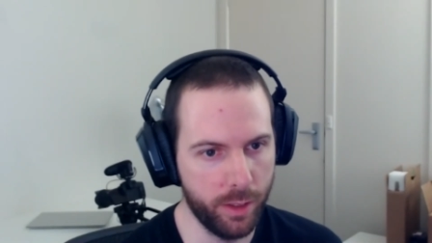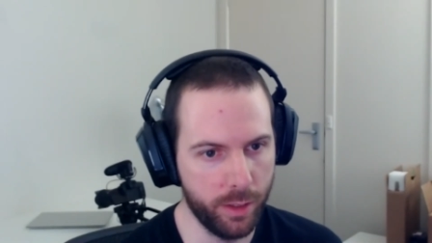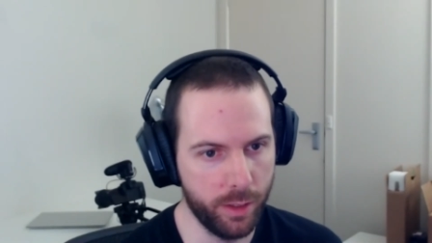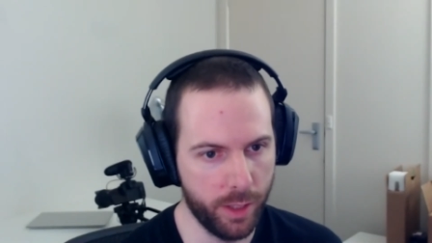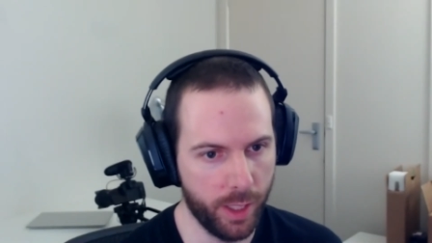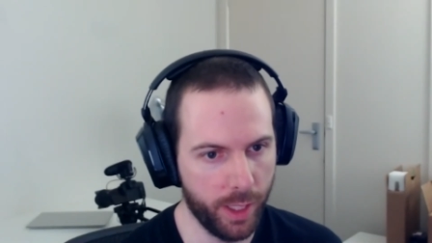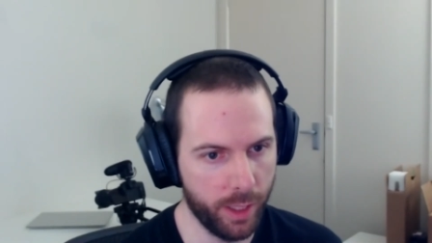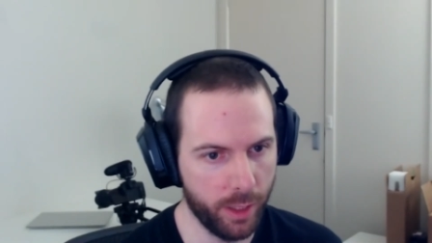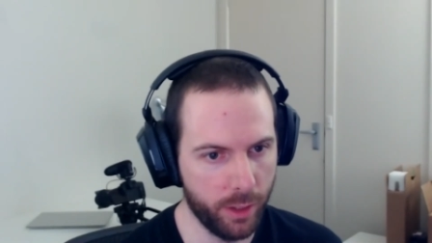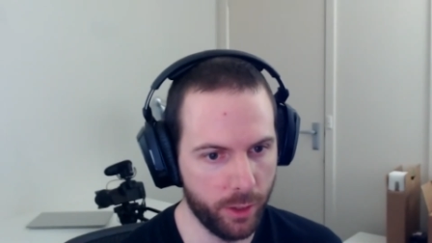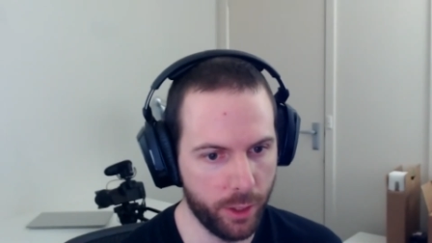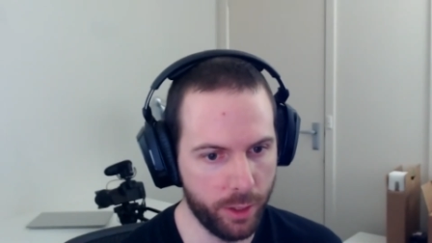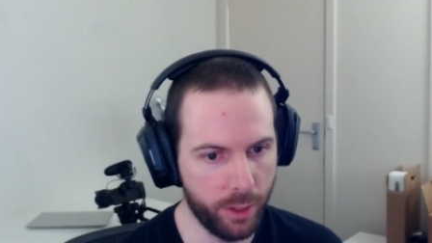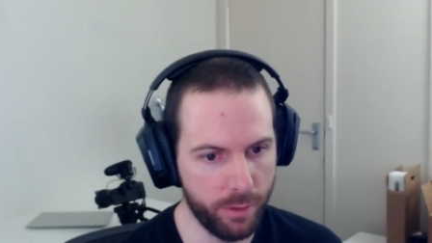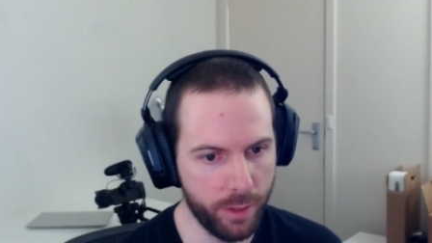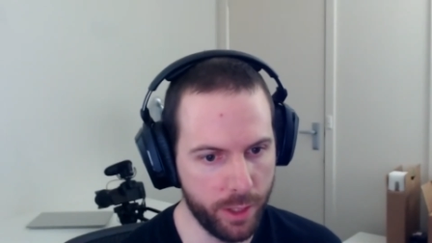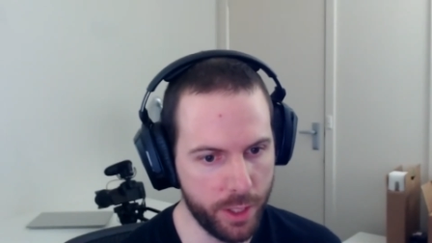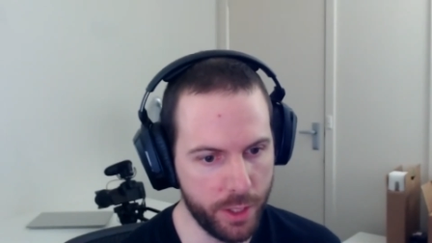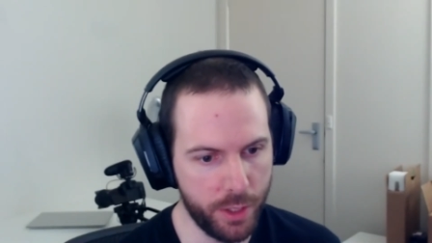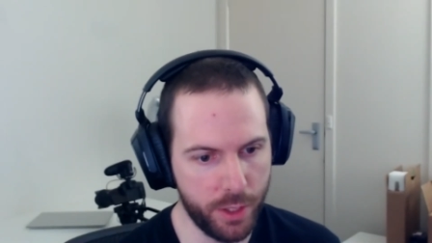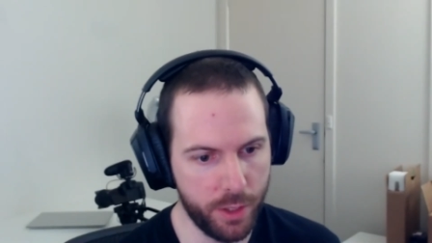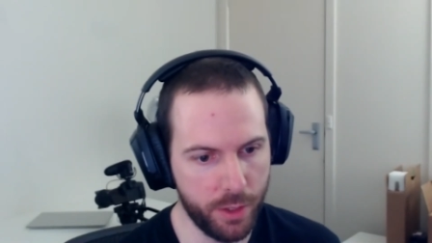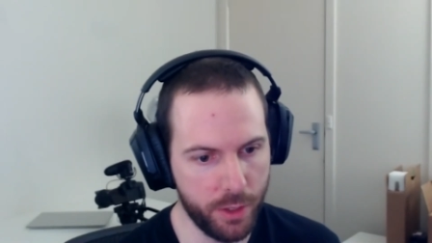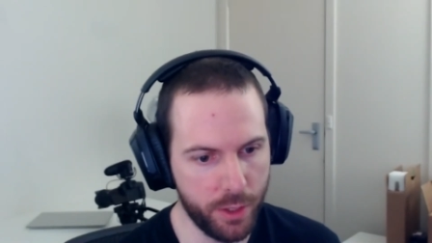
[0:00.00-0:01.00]
Like a lot of it
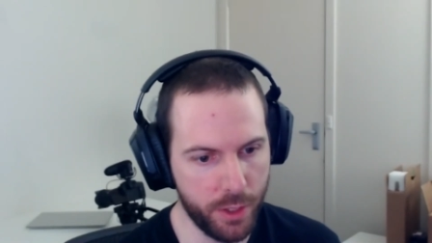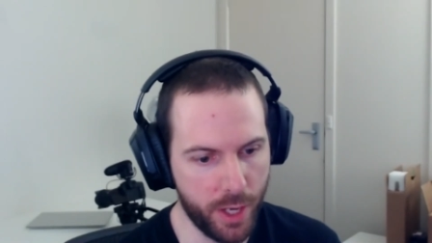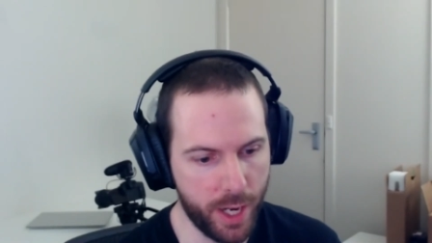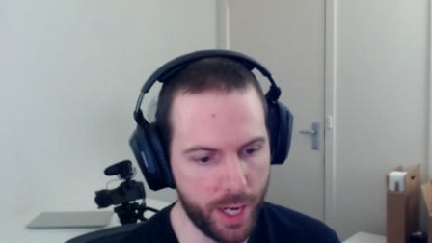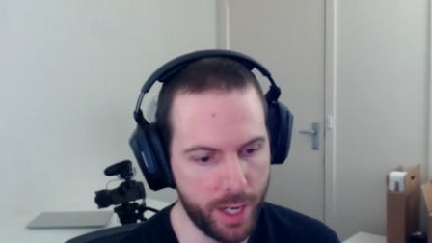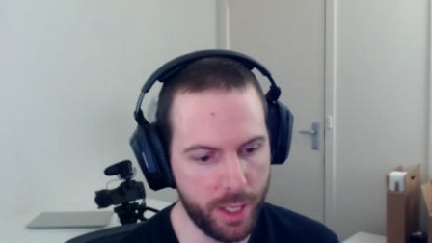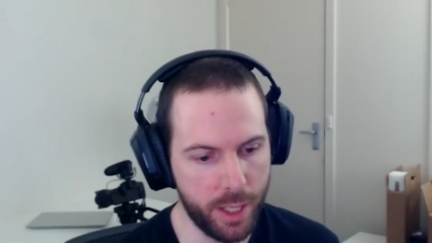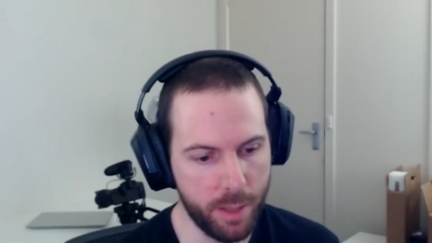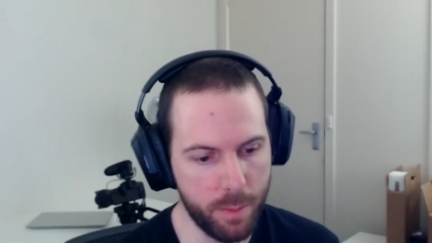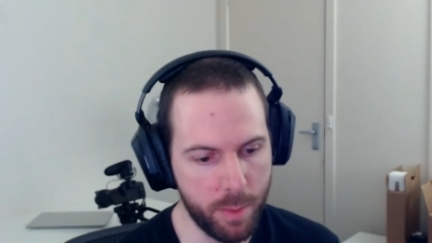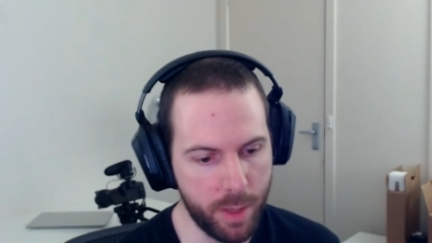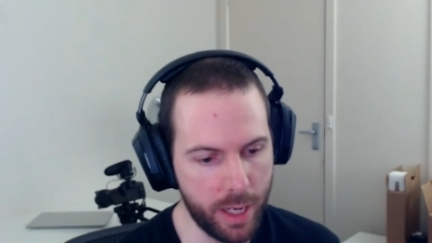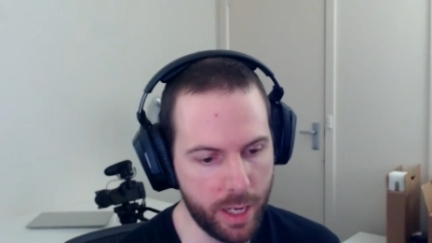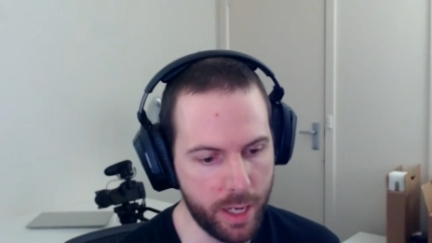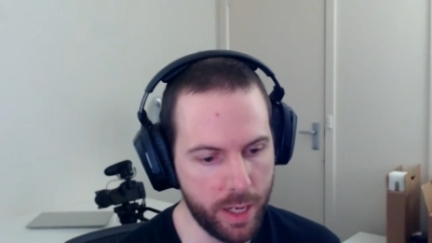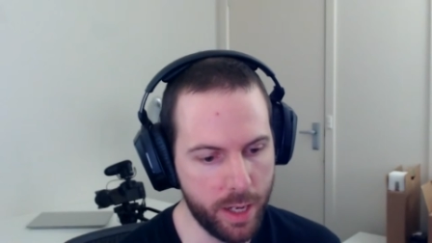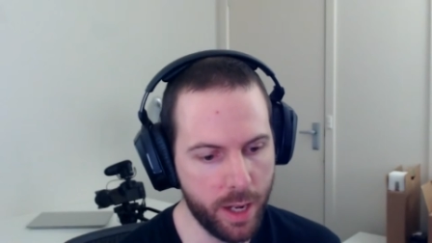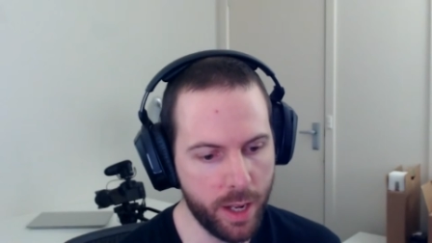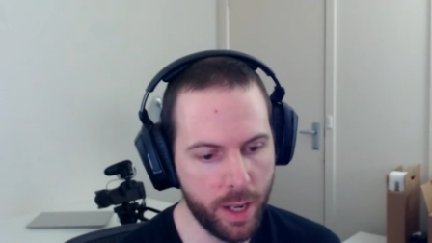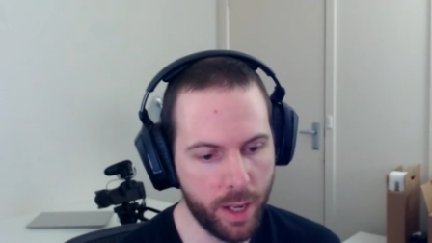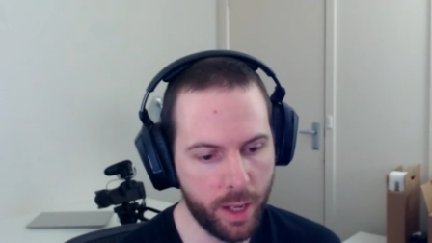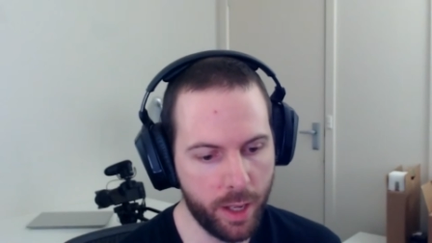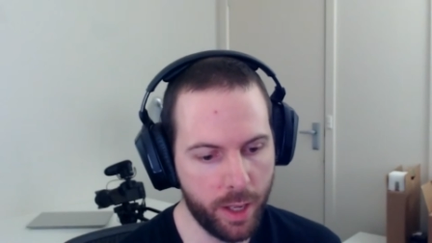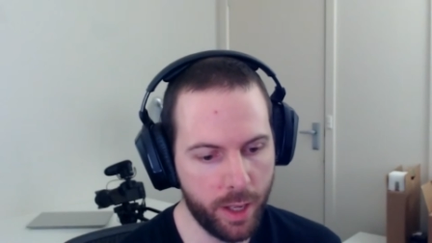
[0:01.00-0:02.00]
is designed to be
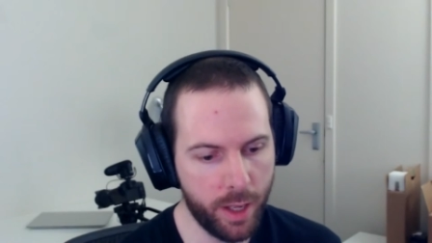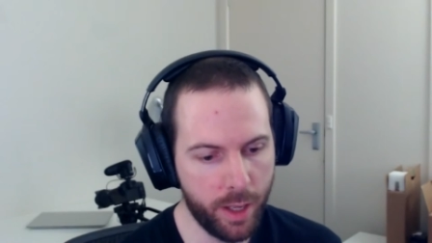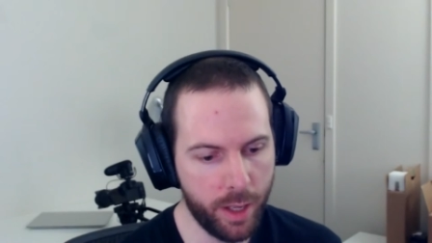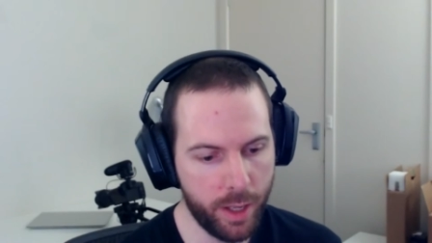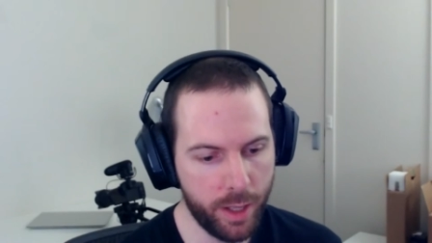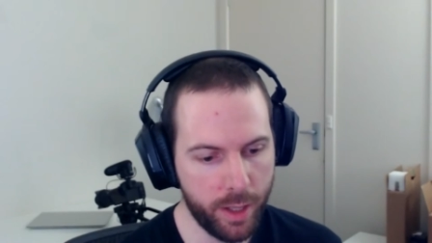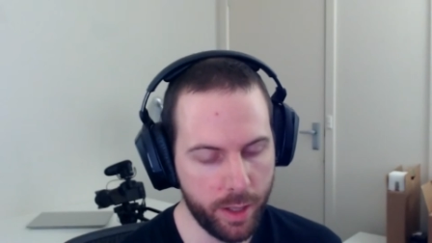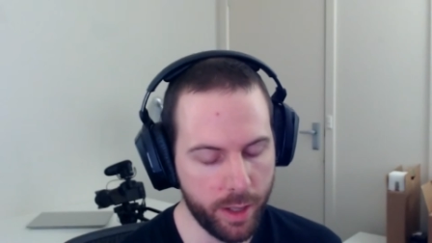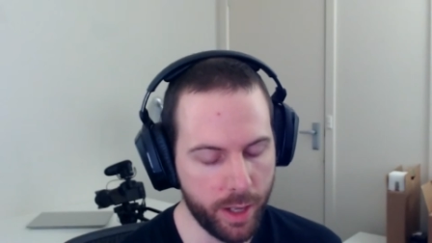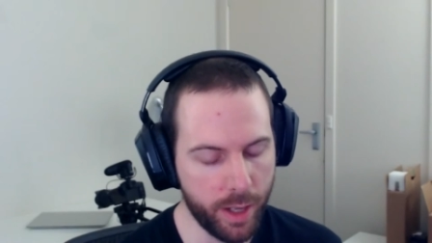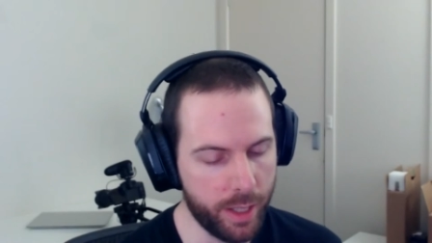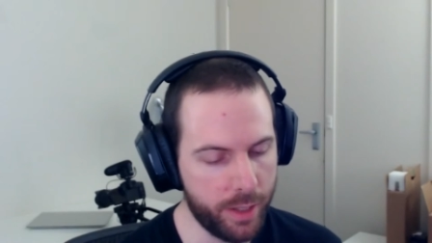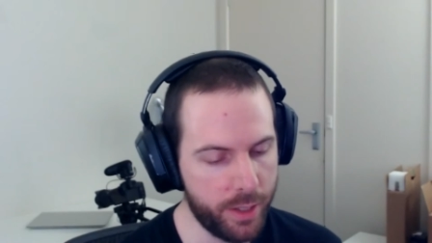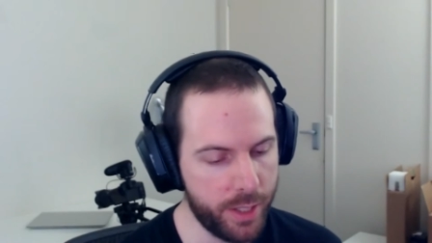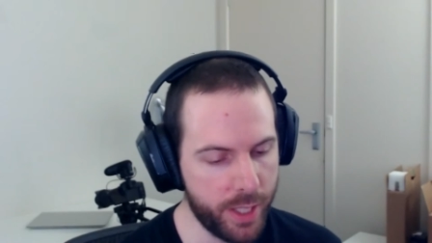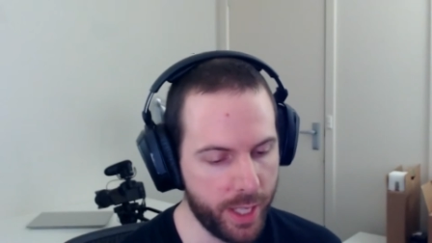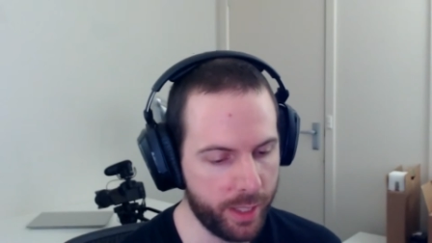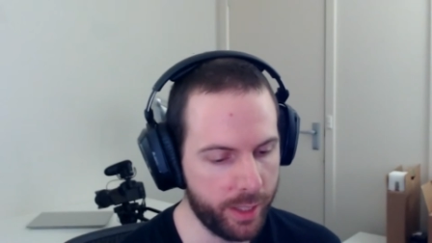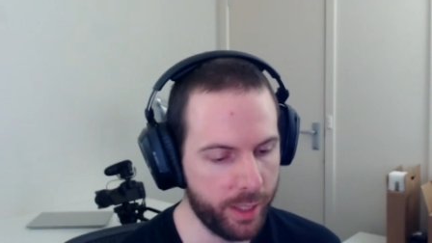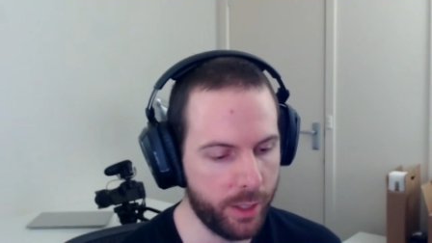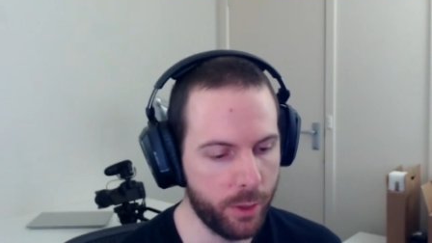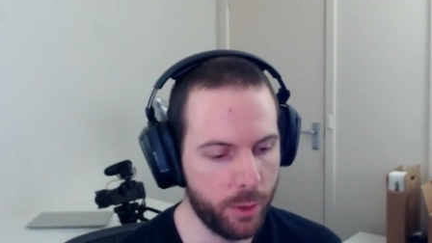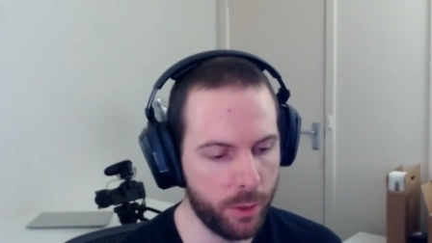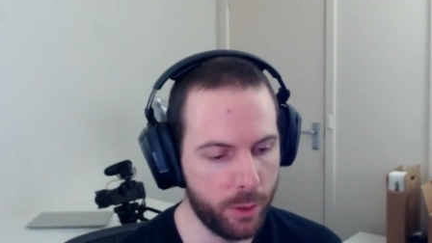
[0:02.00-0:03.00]

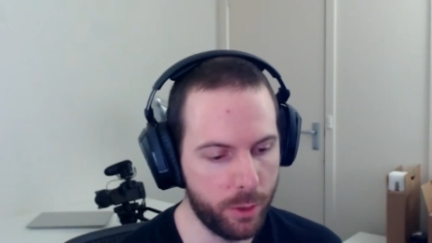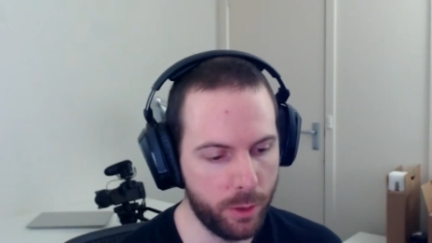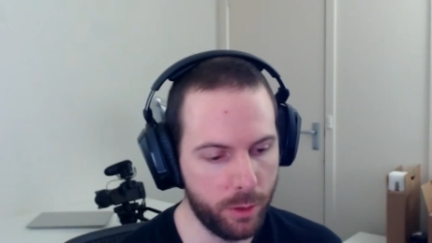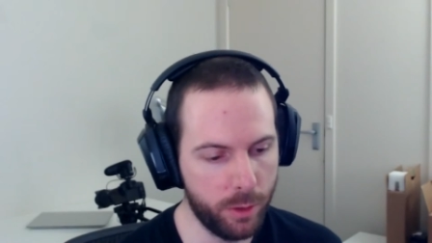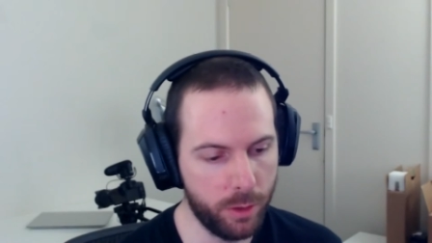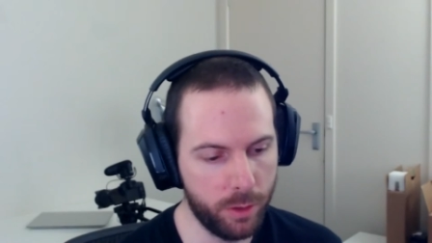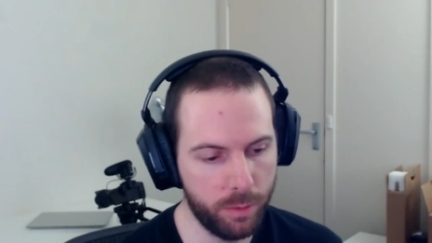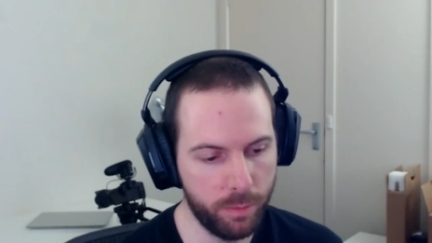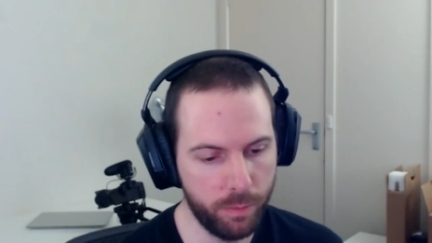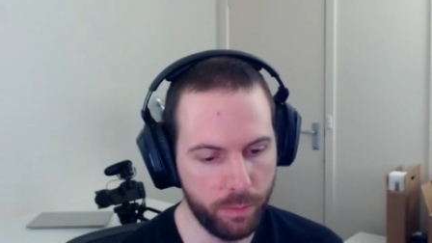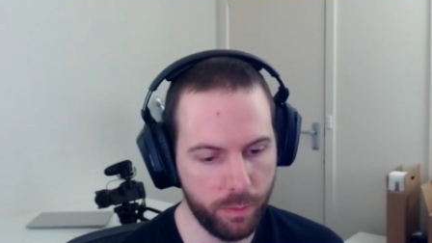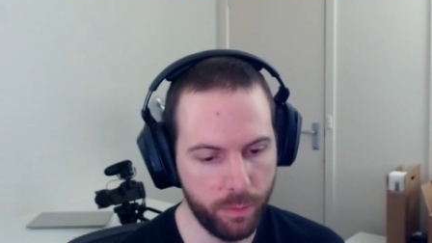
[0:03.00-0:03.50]
technical,